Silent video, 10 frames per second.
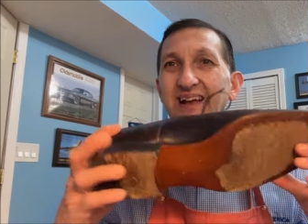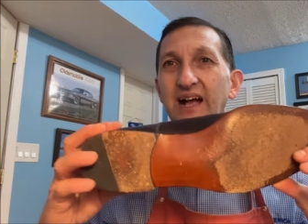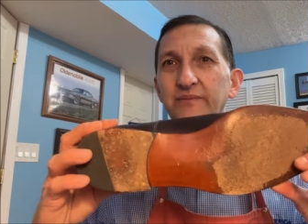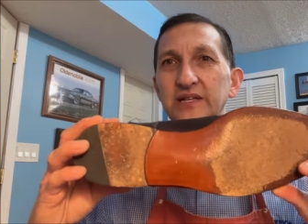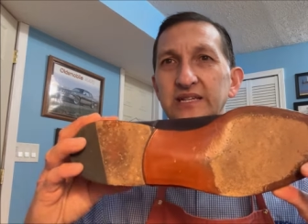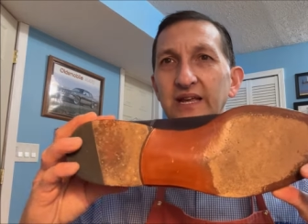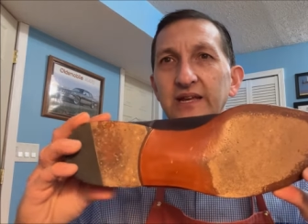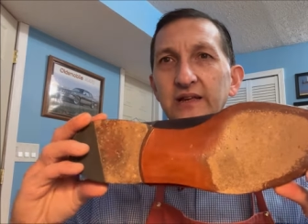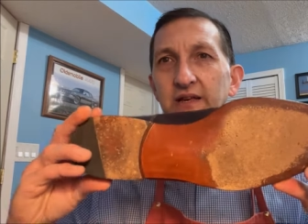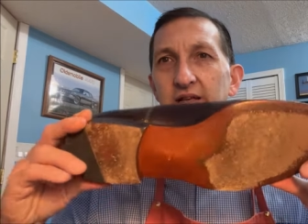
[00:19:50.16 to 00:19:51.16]
I'm gonna
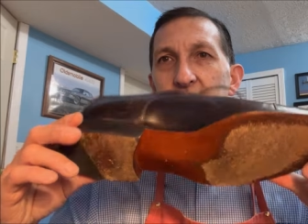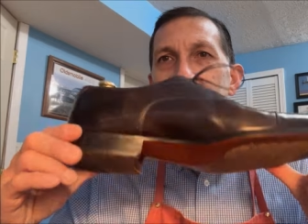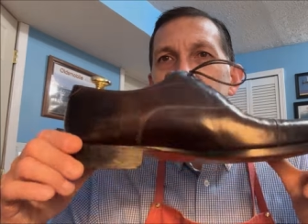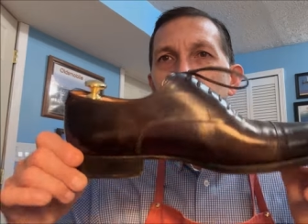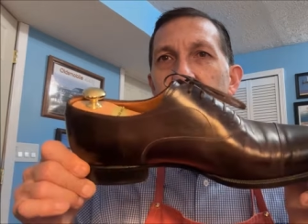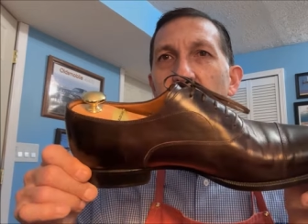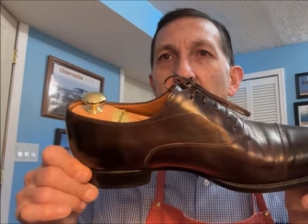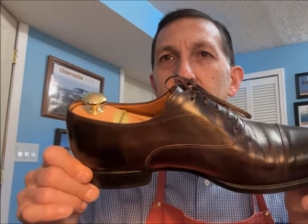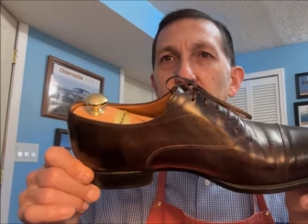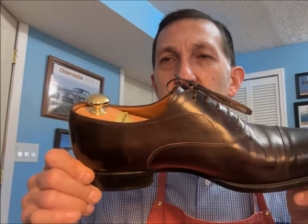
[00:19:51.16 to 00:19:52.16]
take this pair of
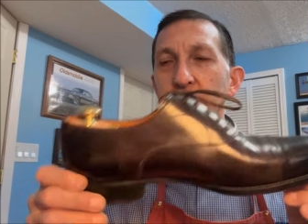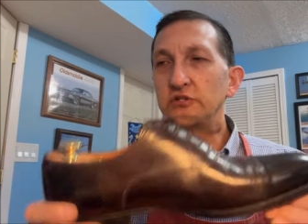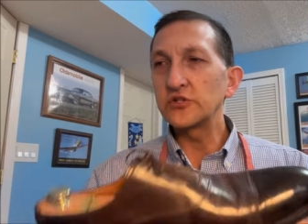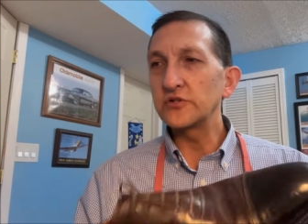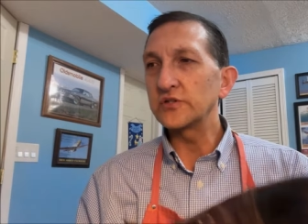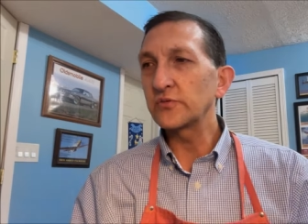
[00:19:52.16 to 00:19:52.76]
Cobbler Union shoes.